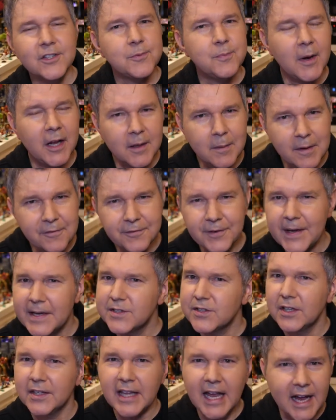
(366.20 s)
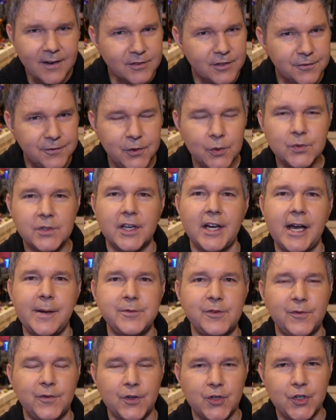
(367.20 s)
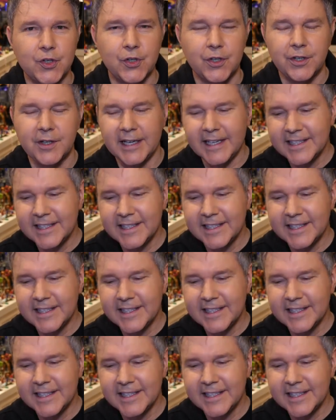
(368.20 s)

a smile on my face, I laughed a few times for sure.